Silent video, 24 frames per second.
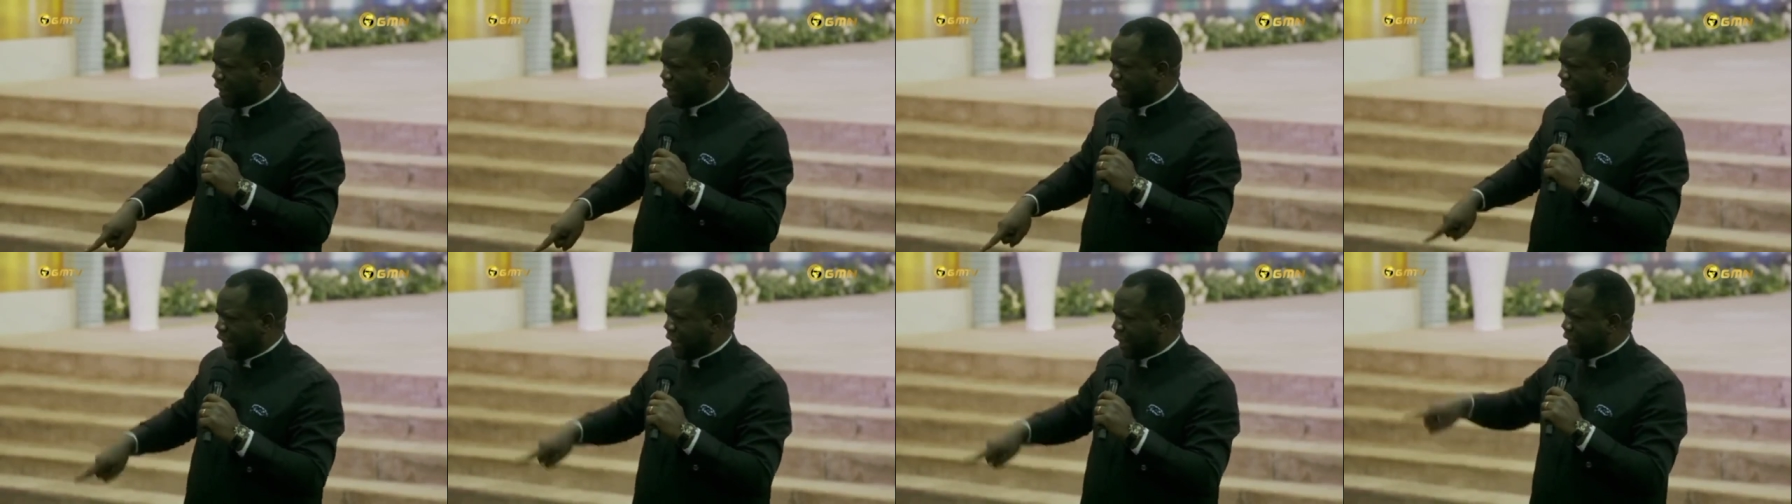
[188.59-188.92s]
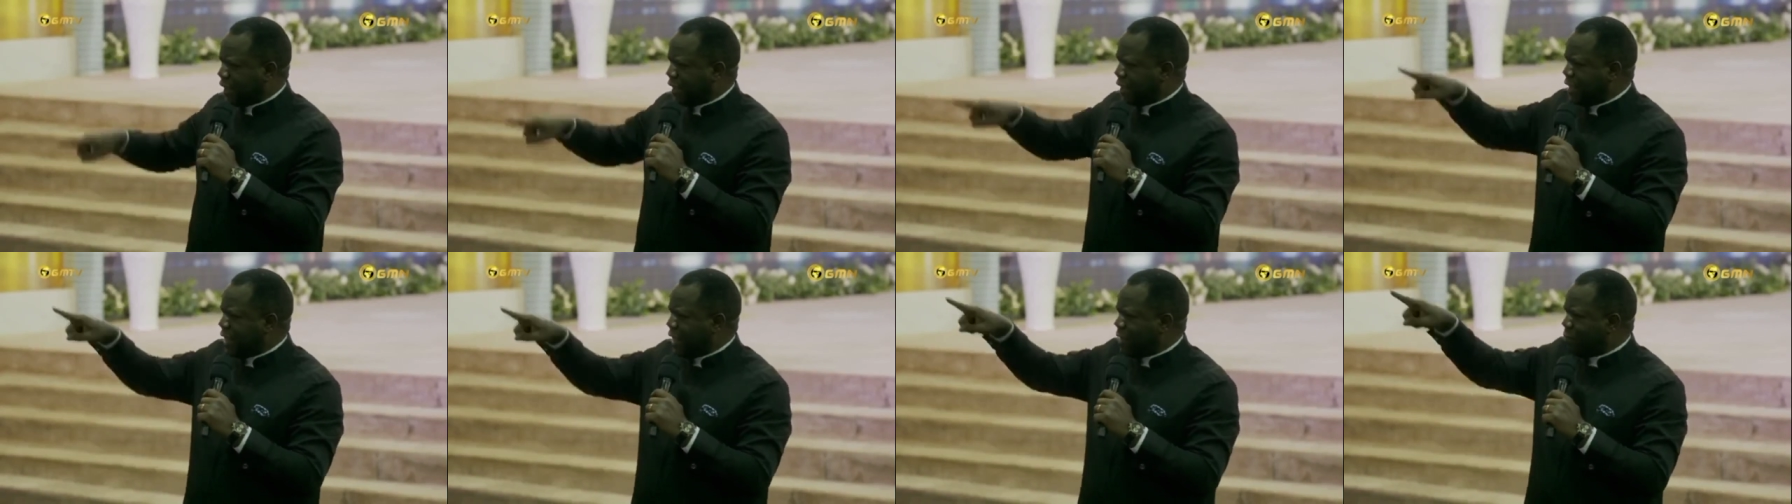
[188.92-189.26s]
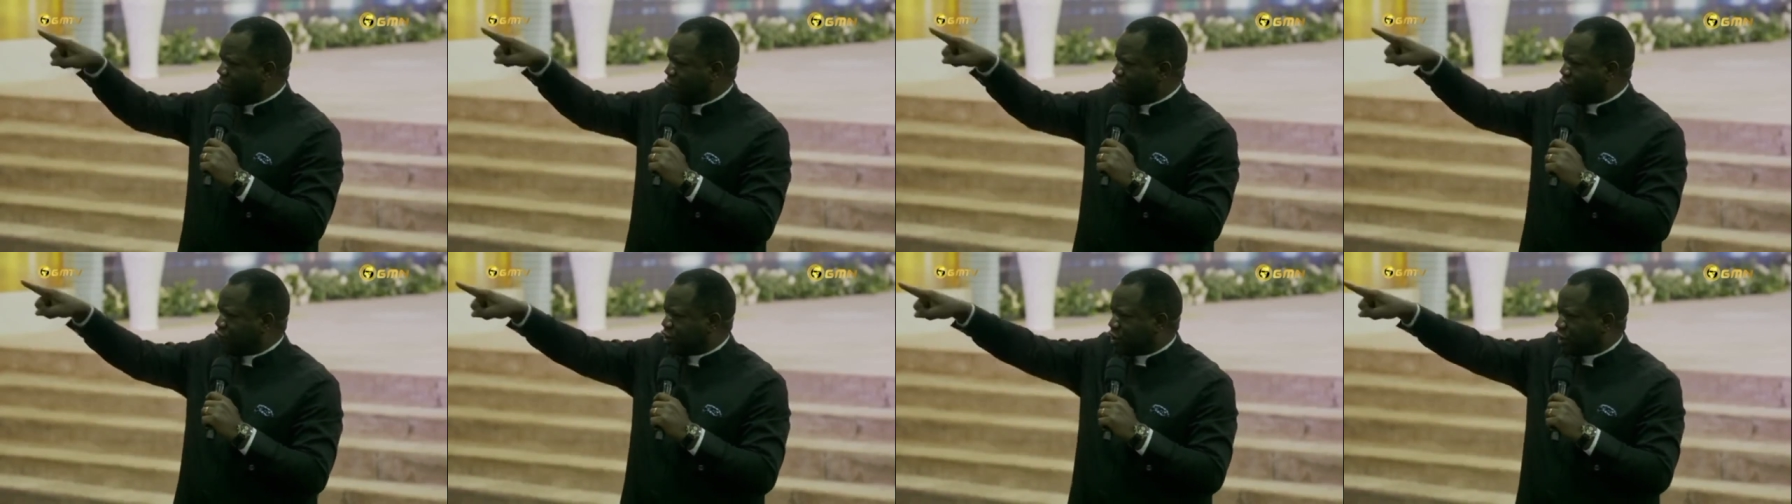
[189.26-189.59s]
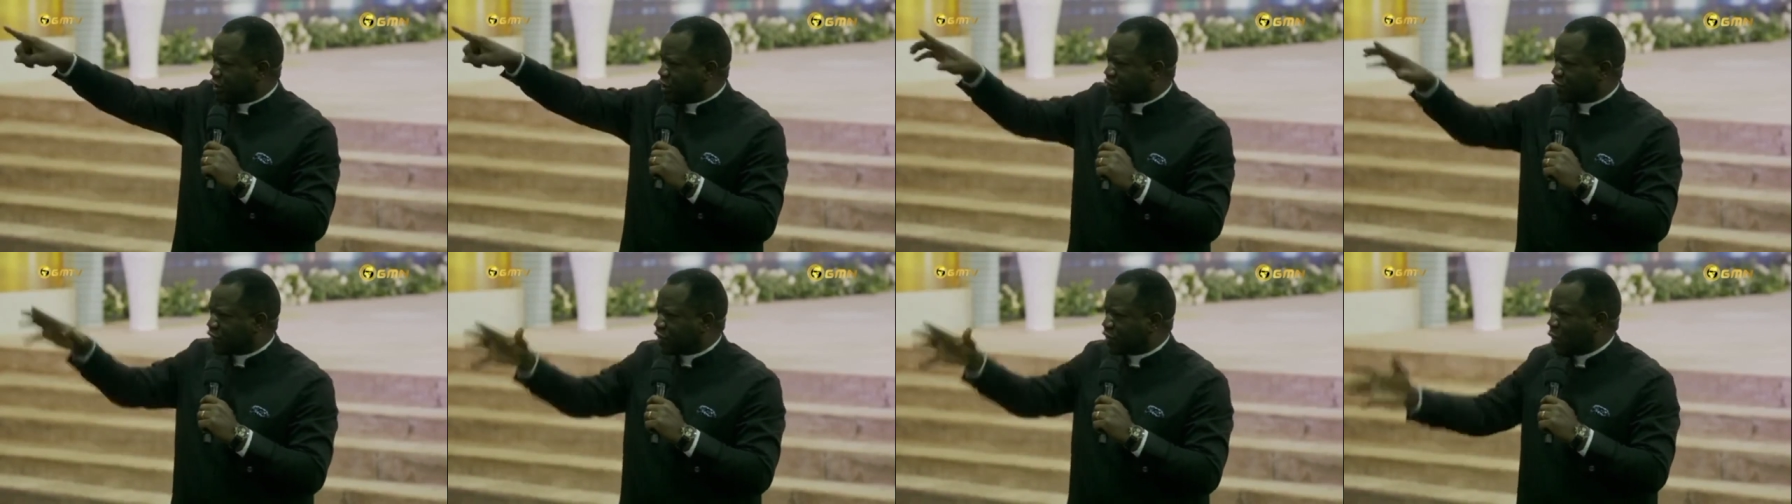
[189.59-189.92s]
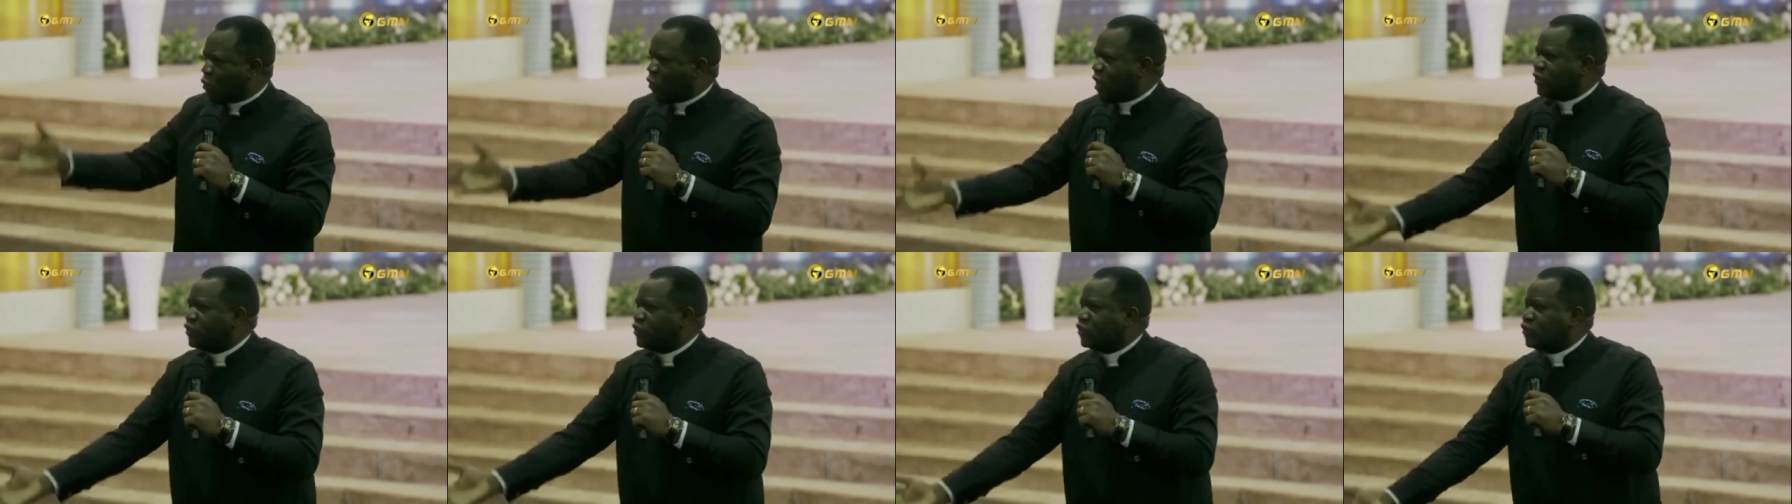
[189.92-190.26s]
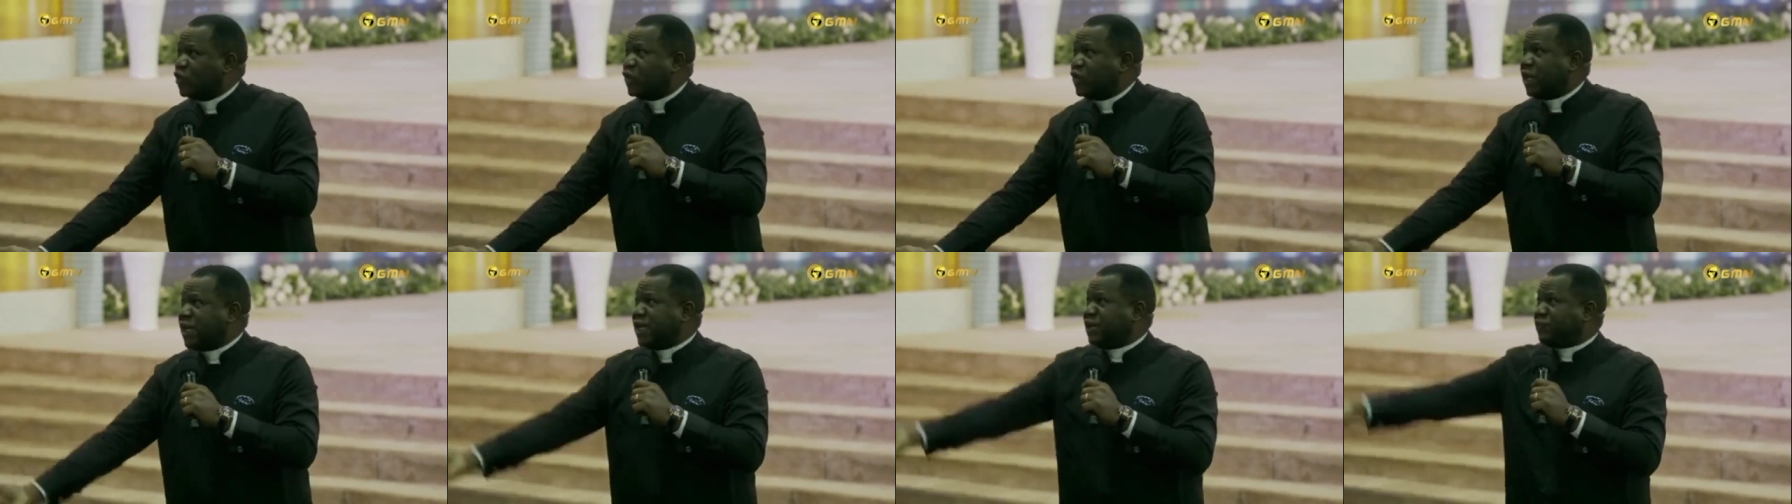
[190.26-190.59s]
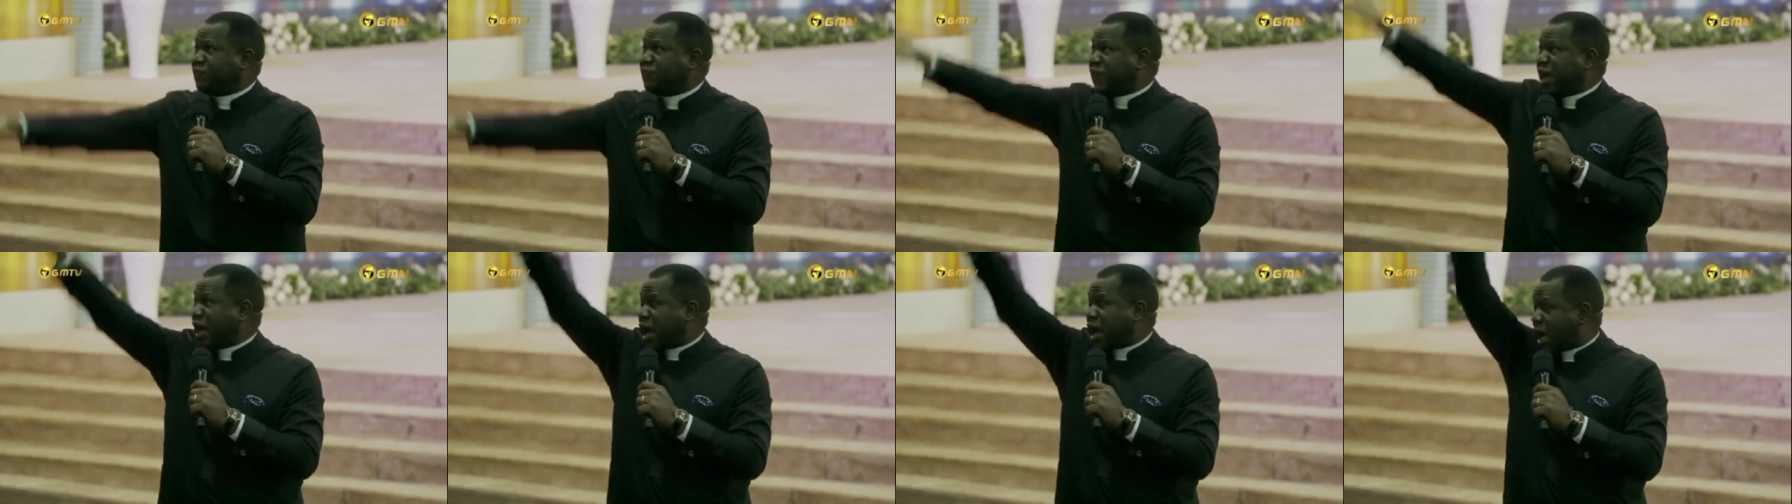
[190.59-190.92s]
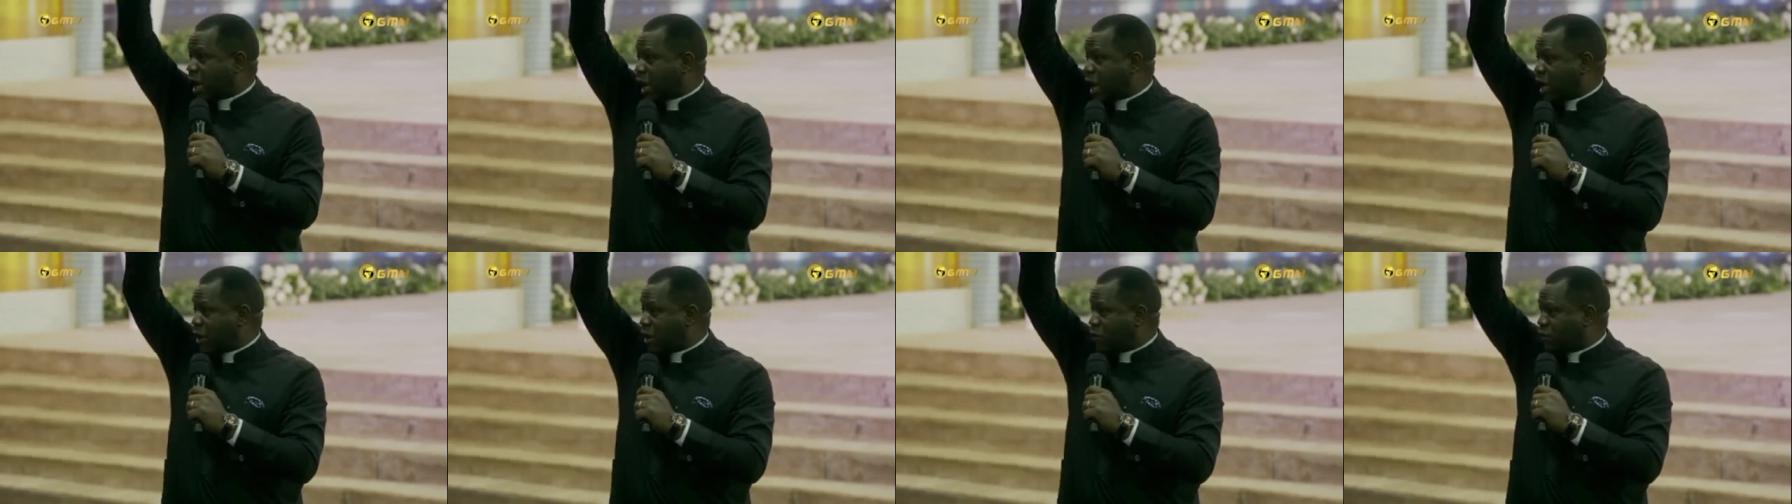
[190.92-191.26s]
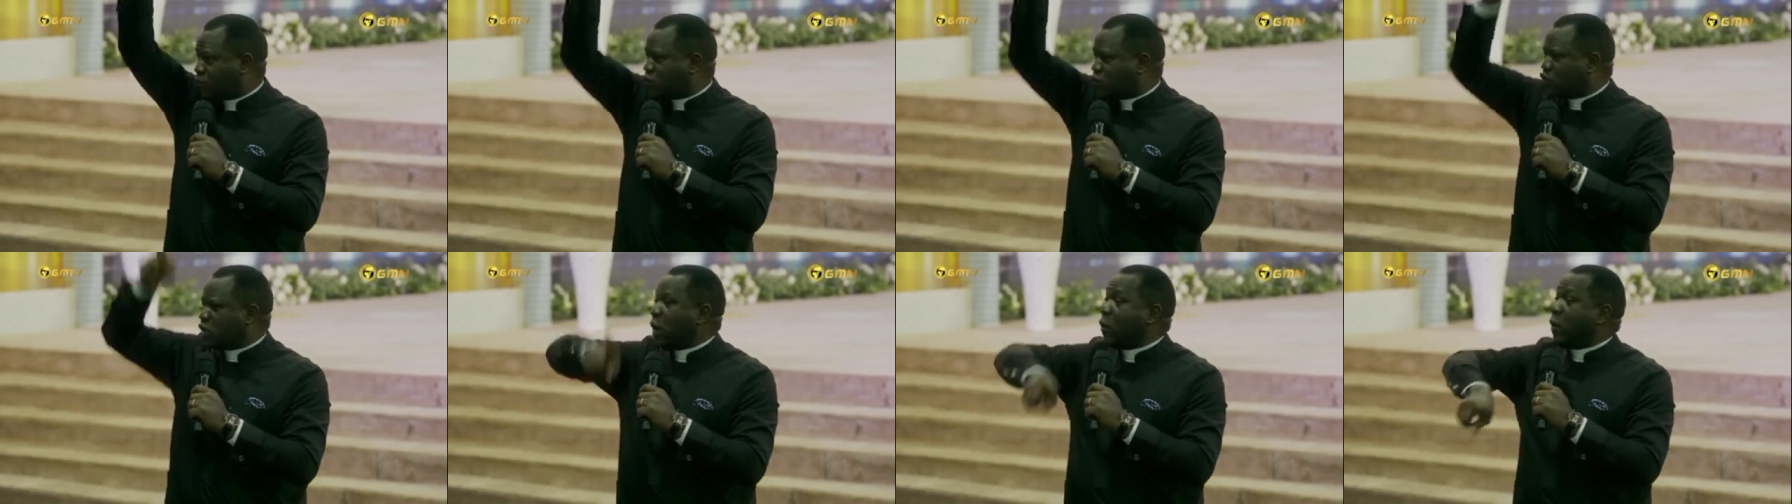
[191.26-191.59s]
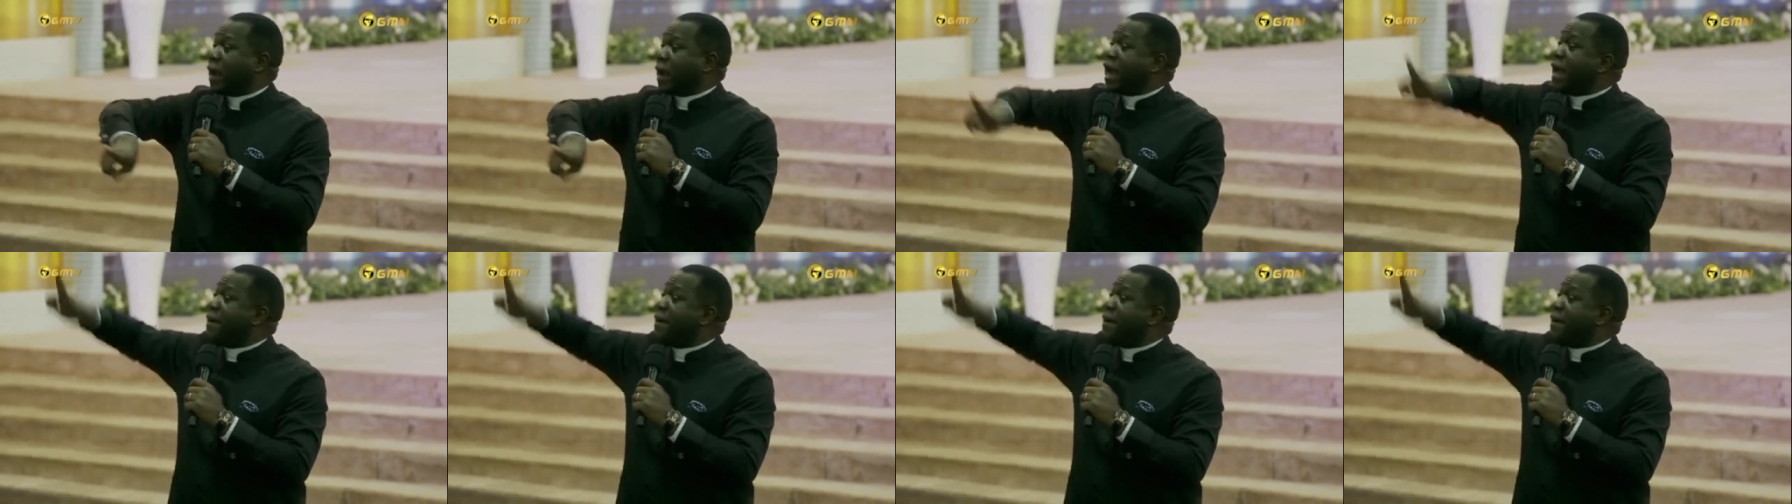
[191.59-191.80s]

in the name of Jesus, I want you to lift the cloud so that we can